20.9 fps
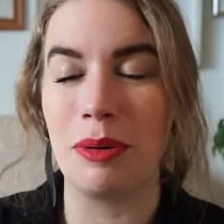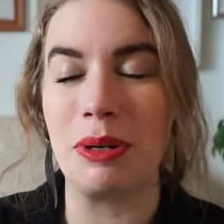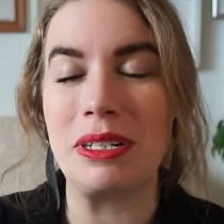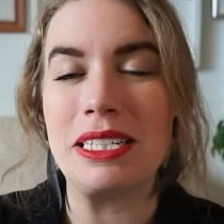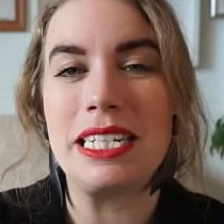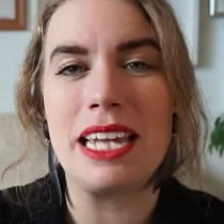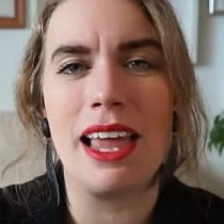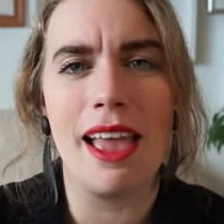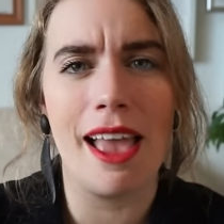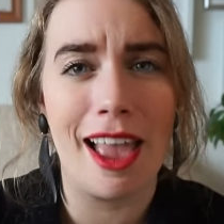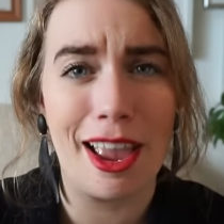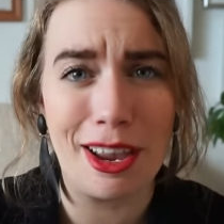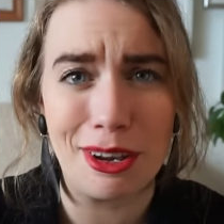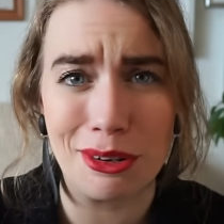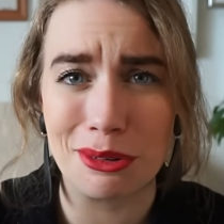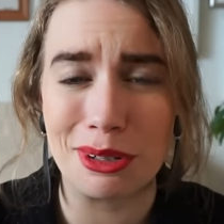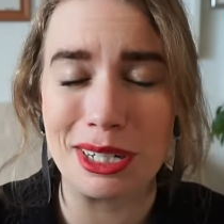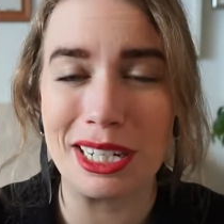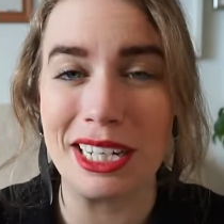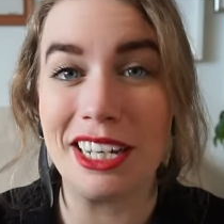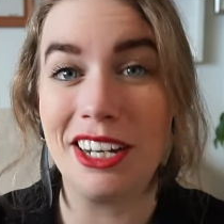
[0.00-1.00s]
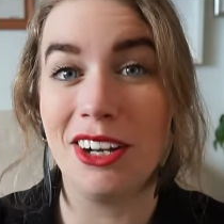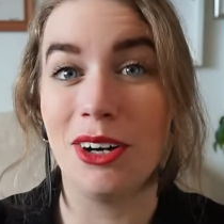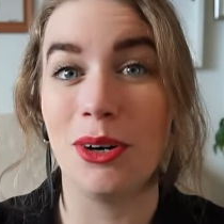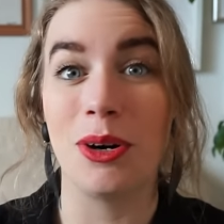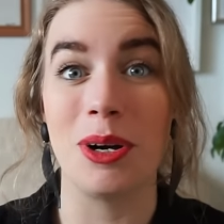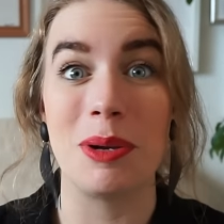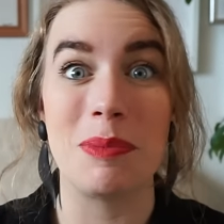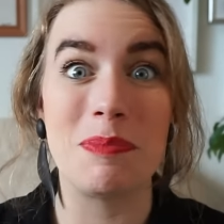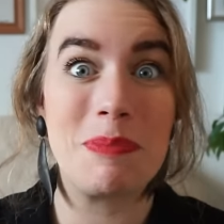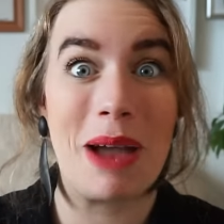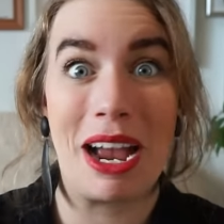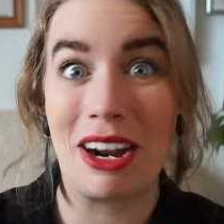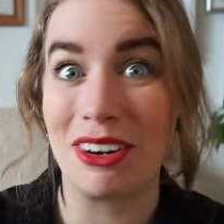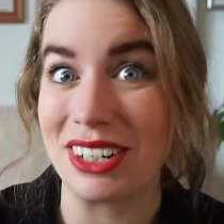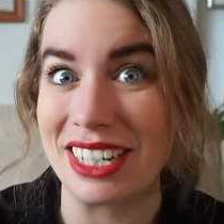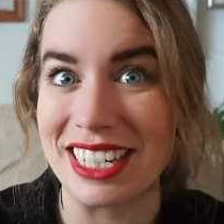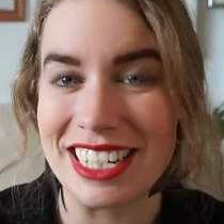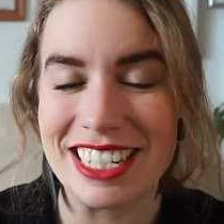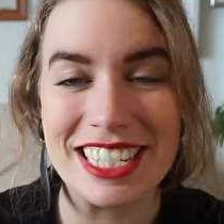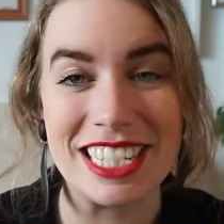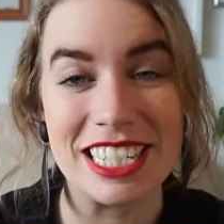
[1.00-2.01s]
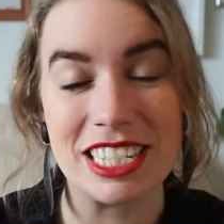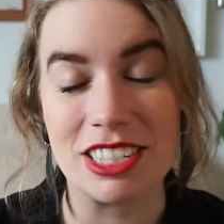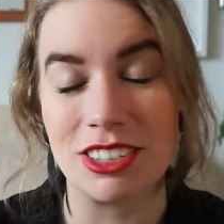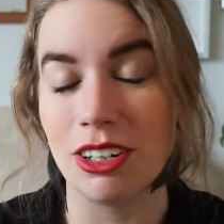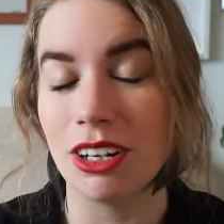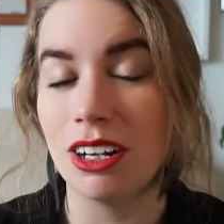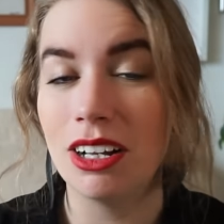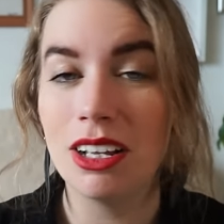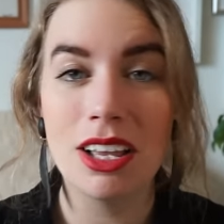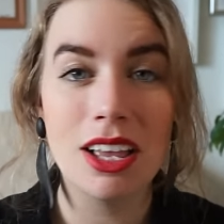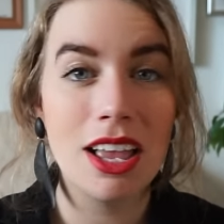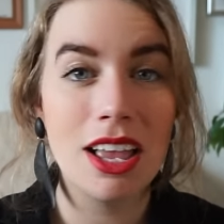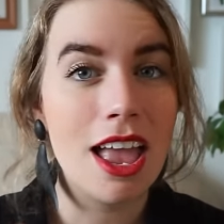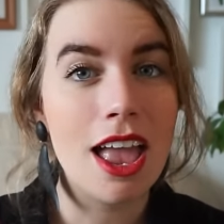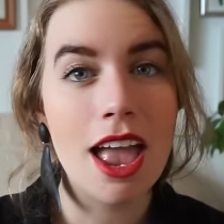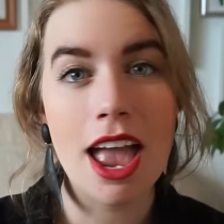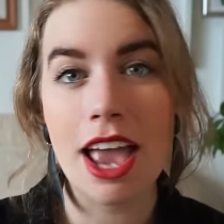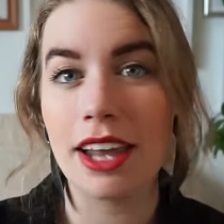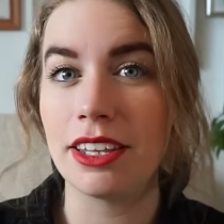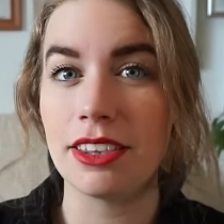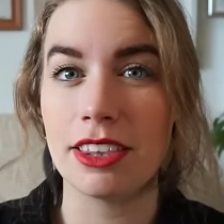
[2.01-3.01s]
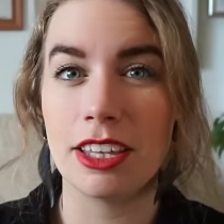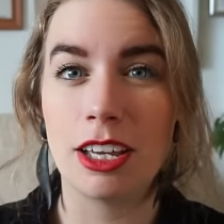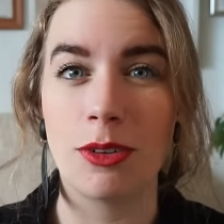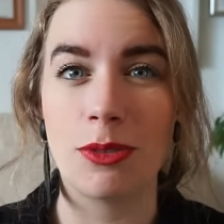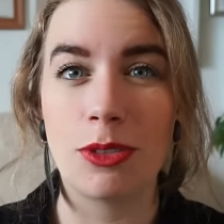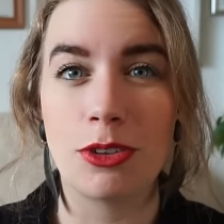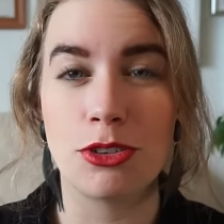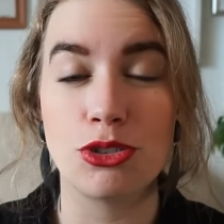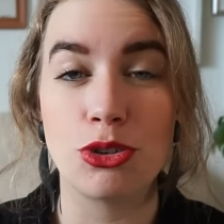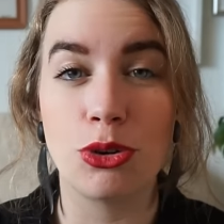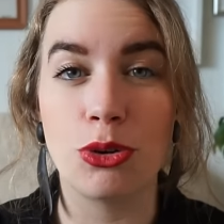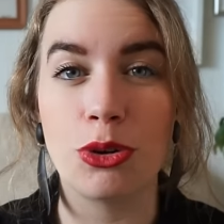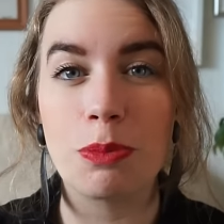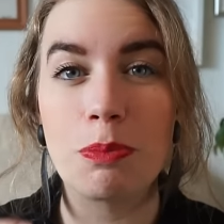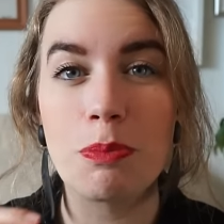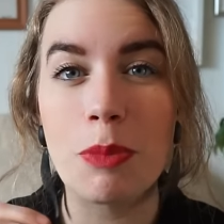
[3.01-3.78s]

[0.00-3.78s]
I wasn't angry or embarrassed or anything of the sort.